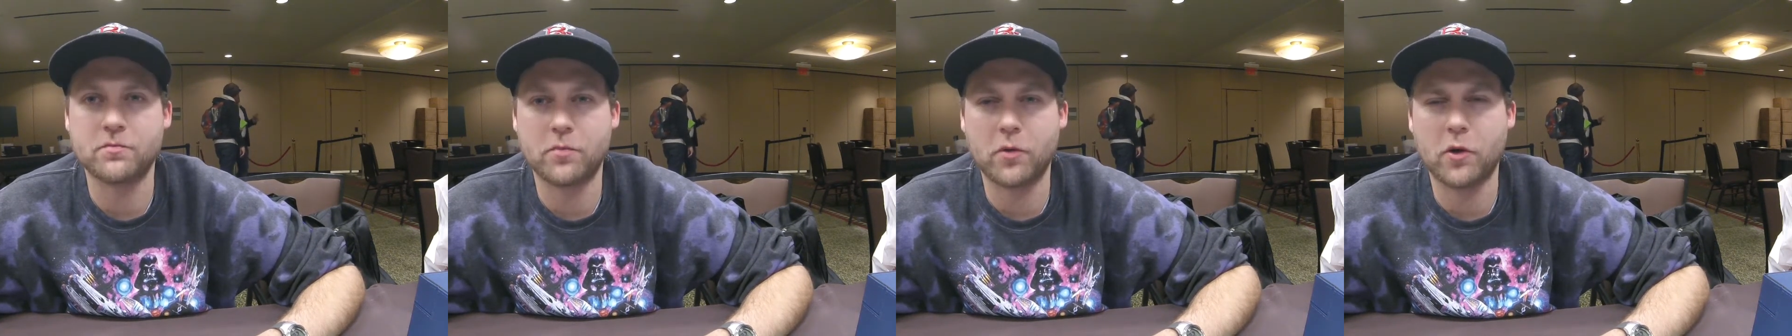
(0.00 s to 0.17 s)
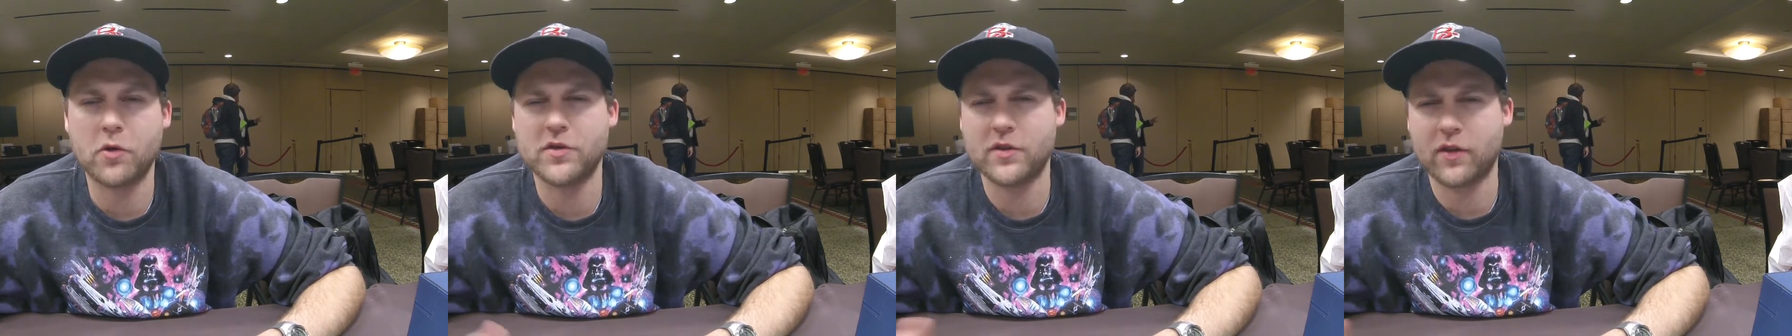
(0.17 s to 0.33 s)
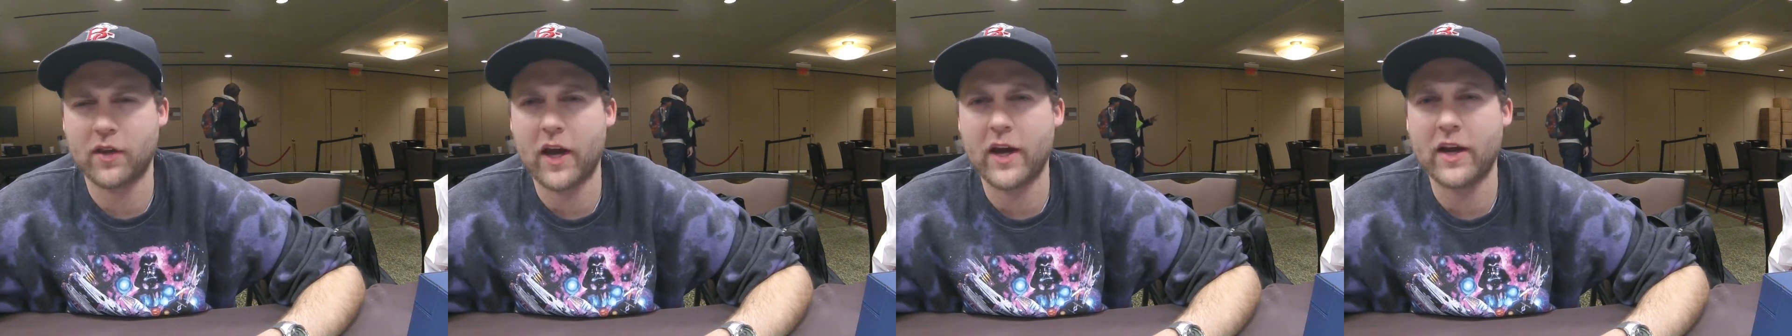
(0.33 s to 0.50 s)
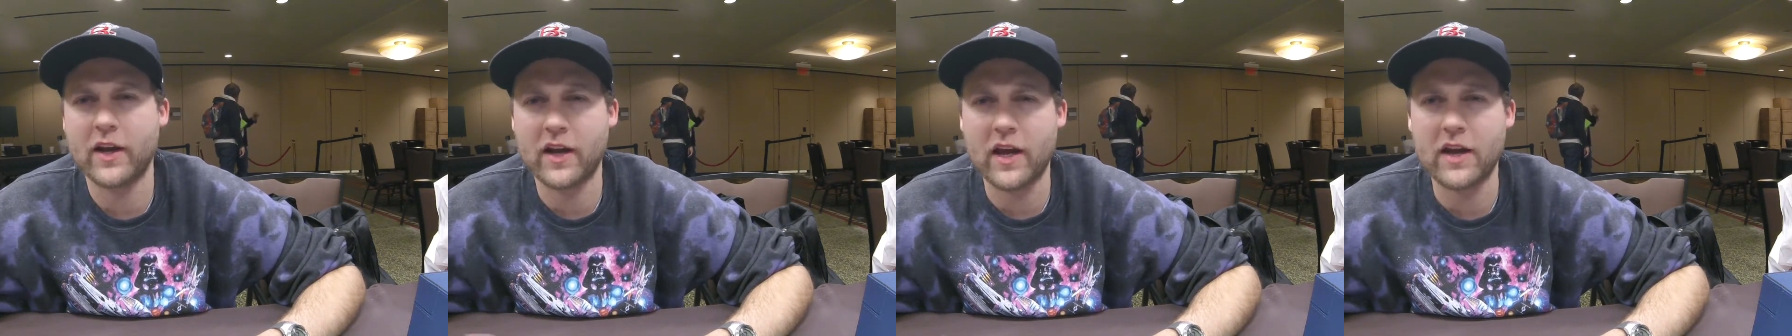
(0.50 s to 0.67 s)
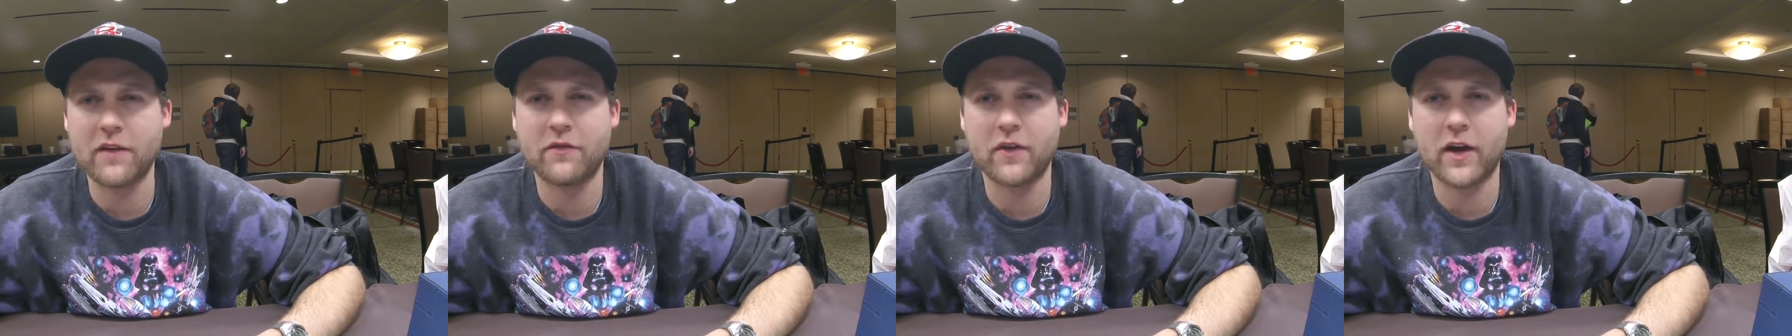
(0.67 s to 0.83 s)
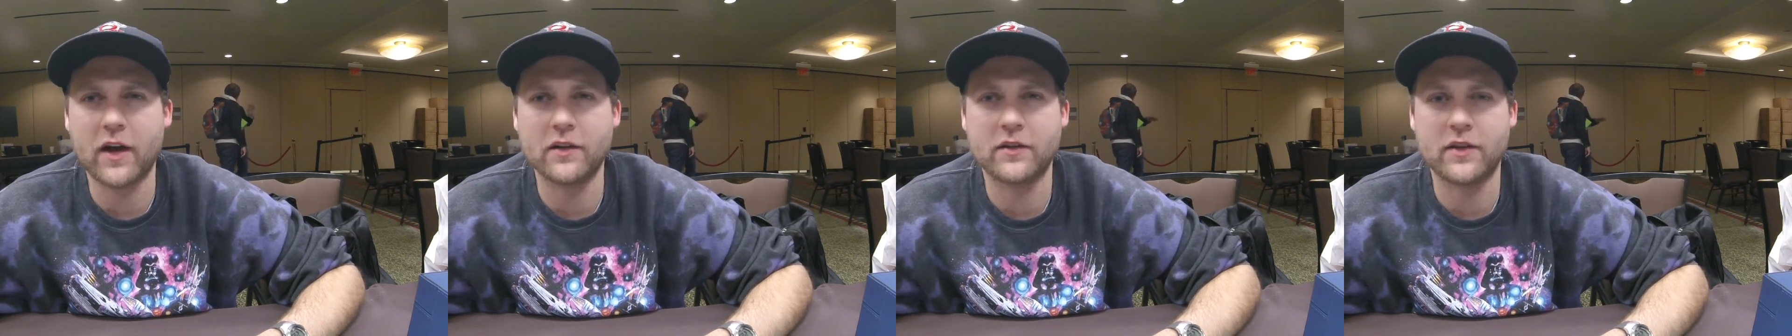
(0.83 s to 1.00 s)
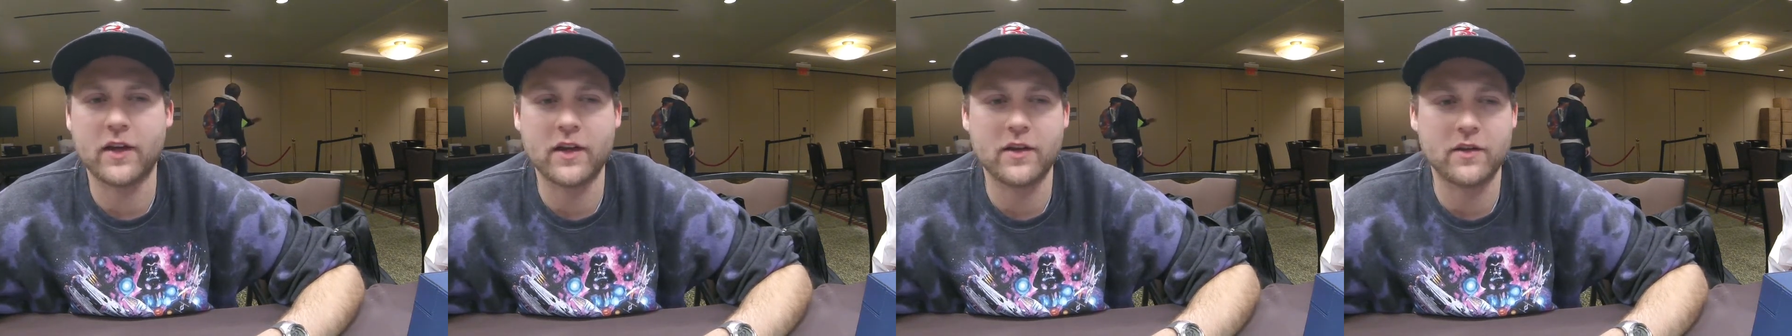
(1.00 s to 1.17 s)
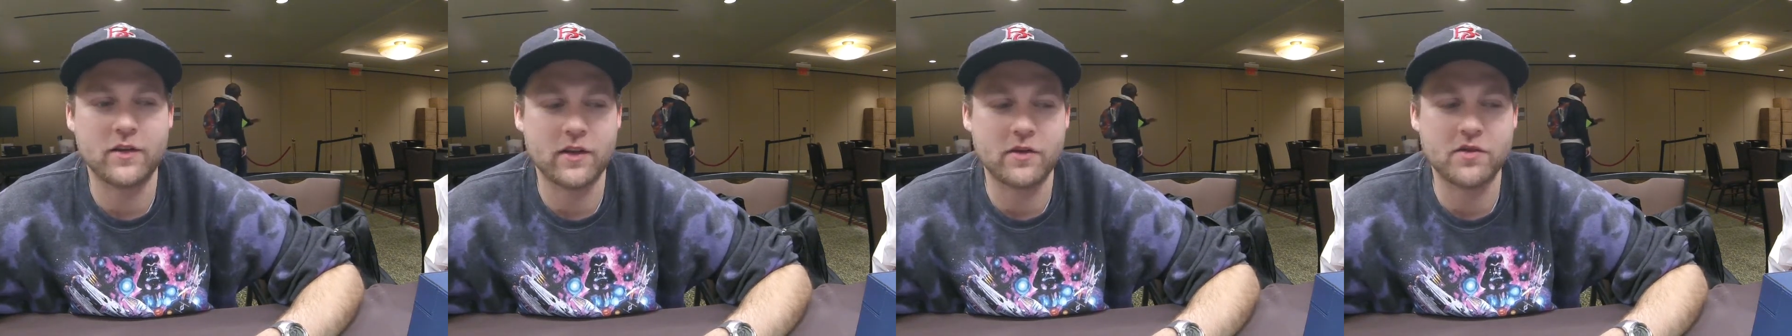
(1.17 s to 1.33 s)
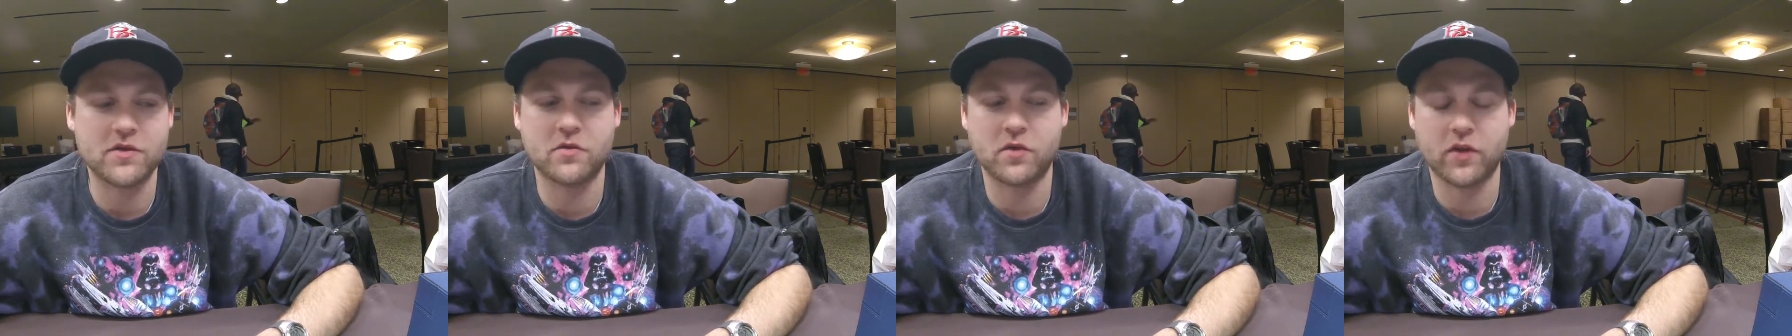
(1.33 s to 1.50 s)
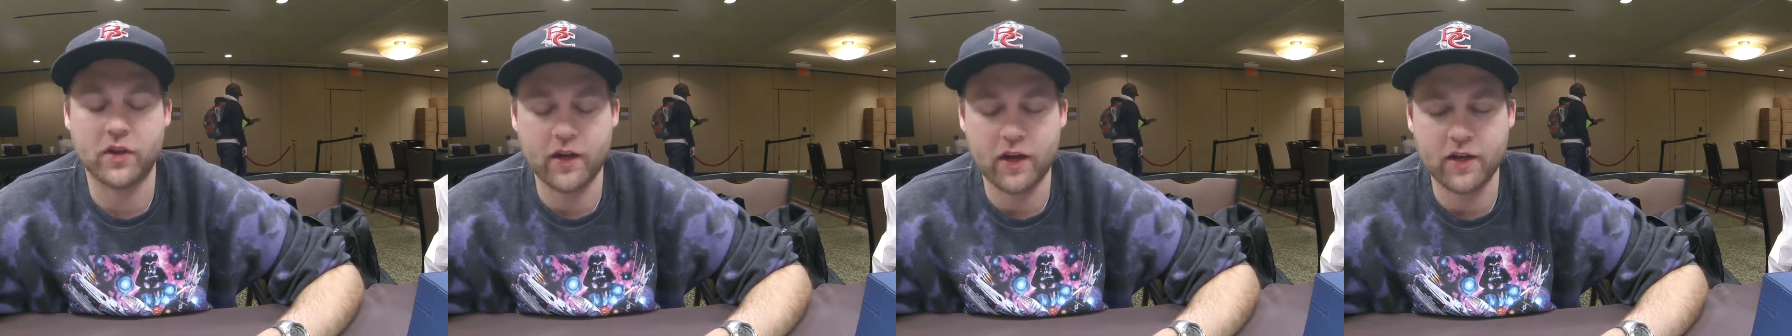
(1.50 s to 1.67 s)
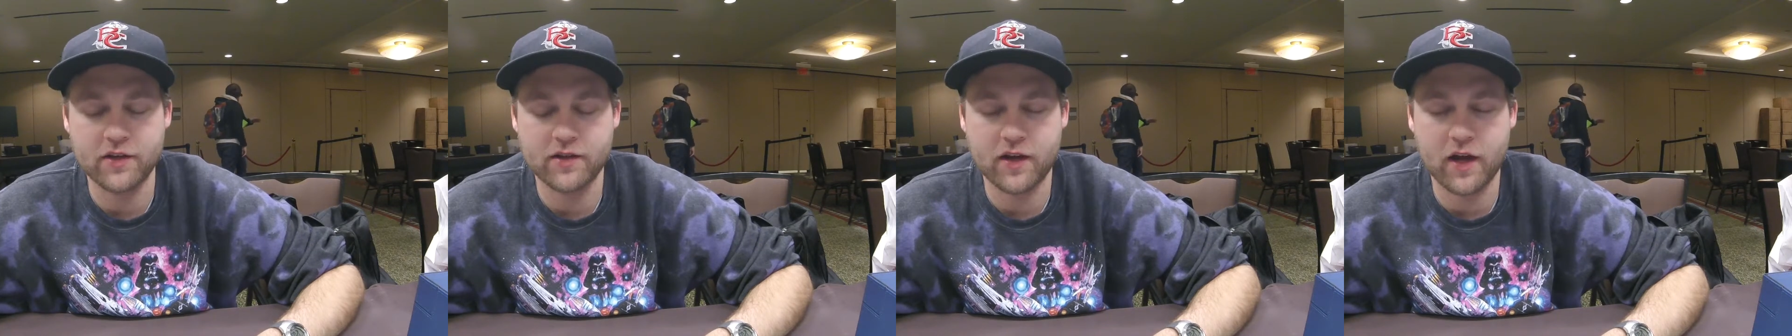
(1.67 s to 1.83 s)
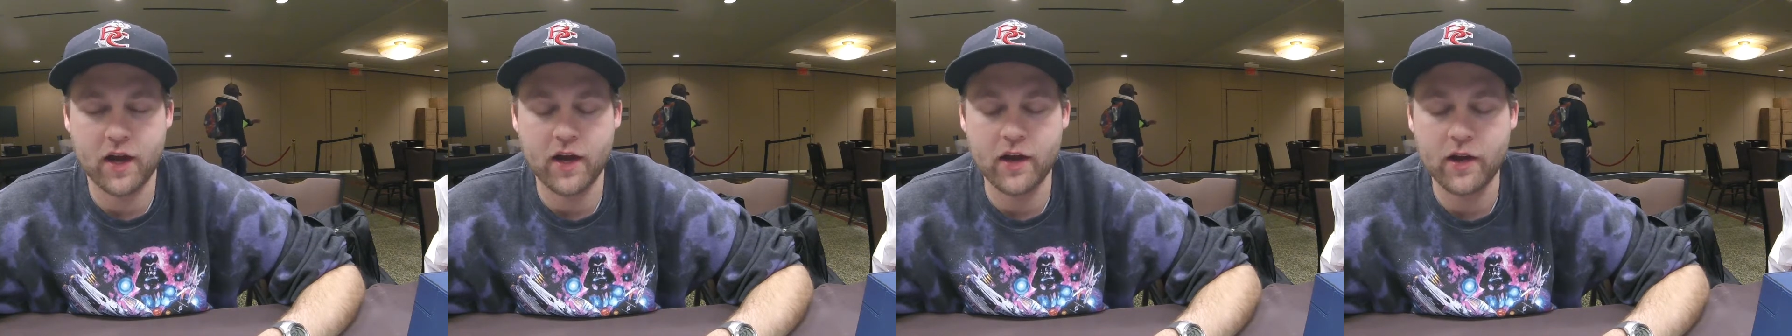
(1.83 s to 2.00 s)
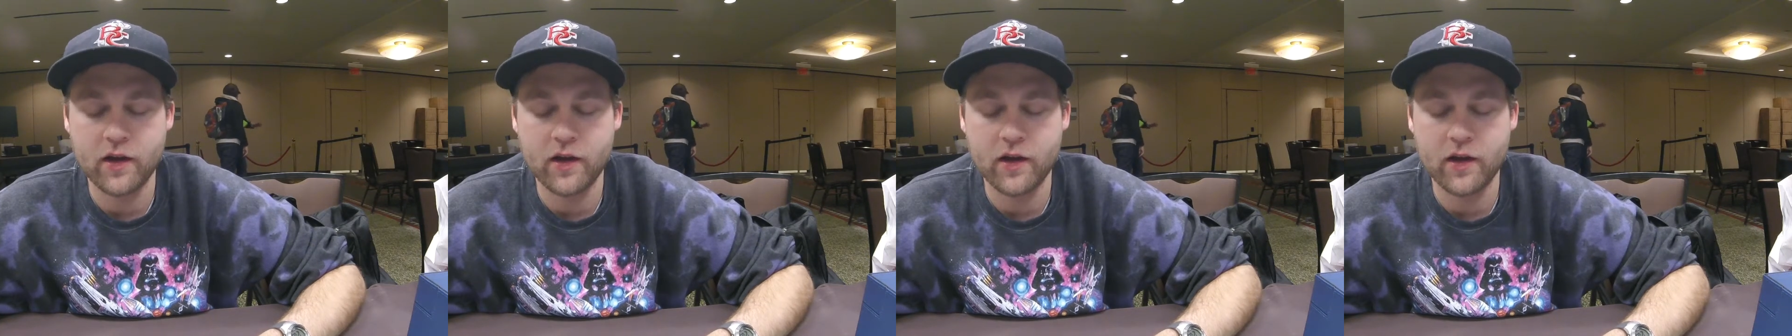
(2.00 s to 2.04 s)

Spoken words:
post a lot on Hey Fonte. He's a really nice guy.